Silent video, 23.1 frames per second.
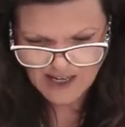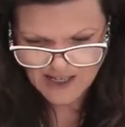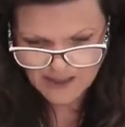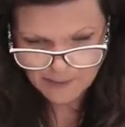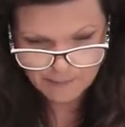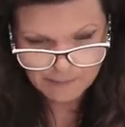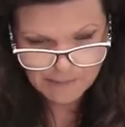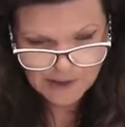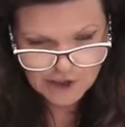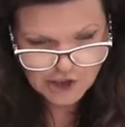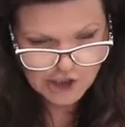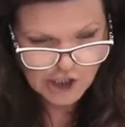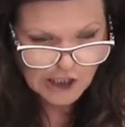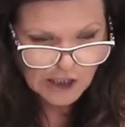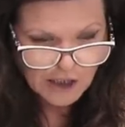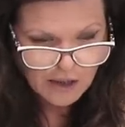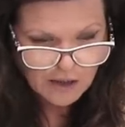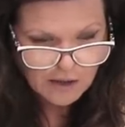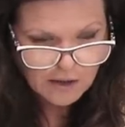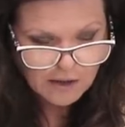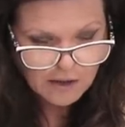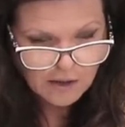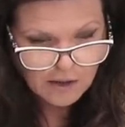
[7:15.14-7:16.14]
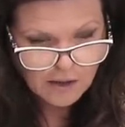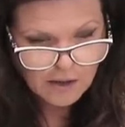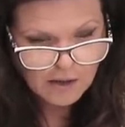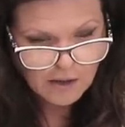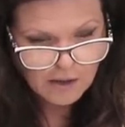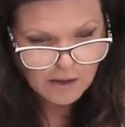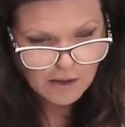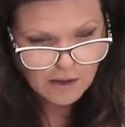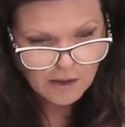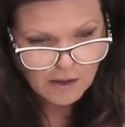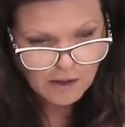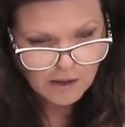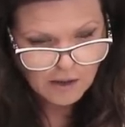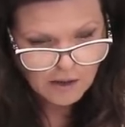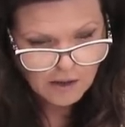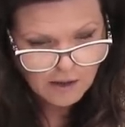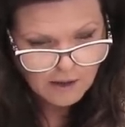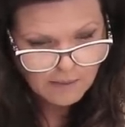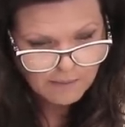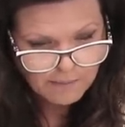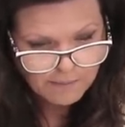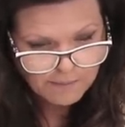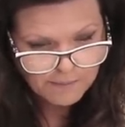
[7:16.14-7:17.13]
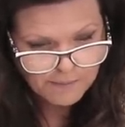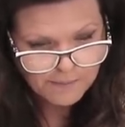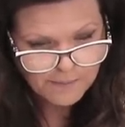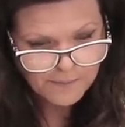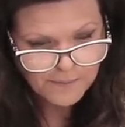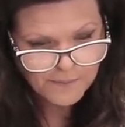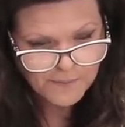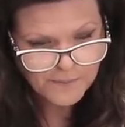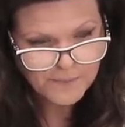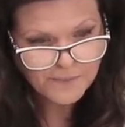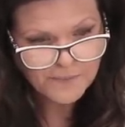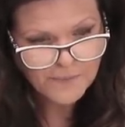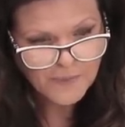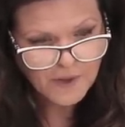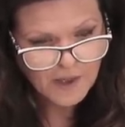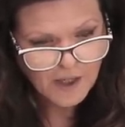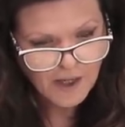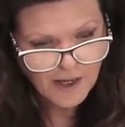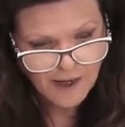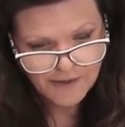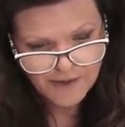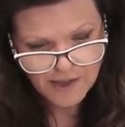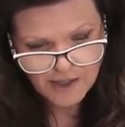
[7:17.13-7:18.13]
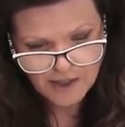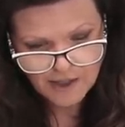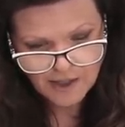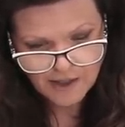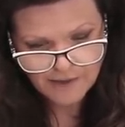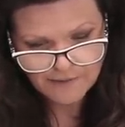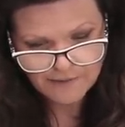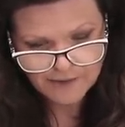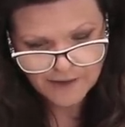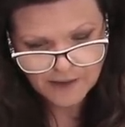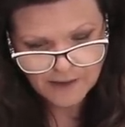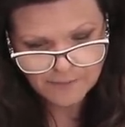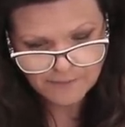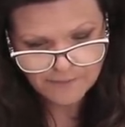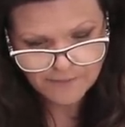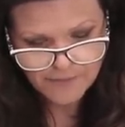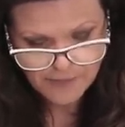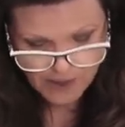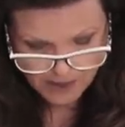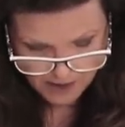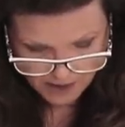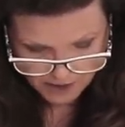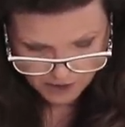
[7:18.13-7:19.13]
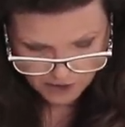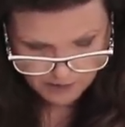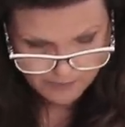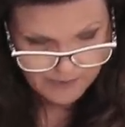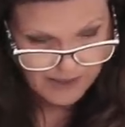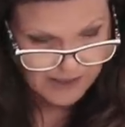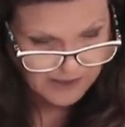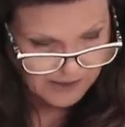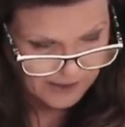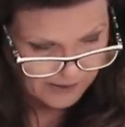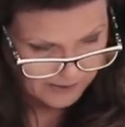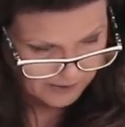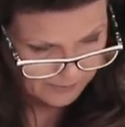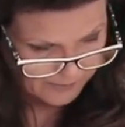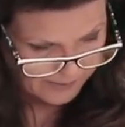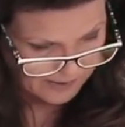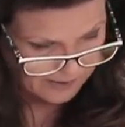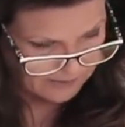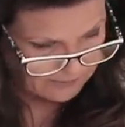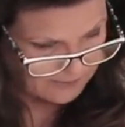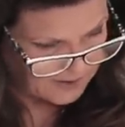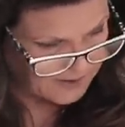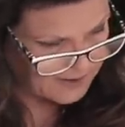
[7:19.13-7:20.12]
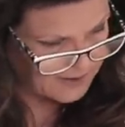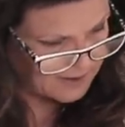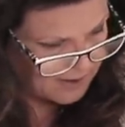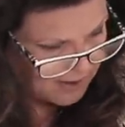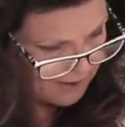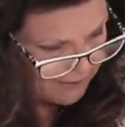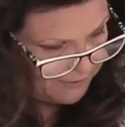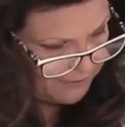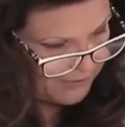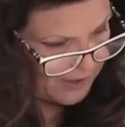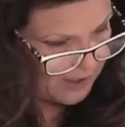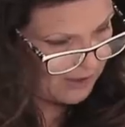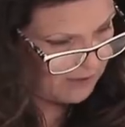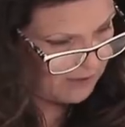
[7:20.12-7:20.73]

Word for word: kind of mushy. Um, okay, I think I've, um, you know, I'm getting carried away. This is enough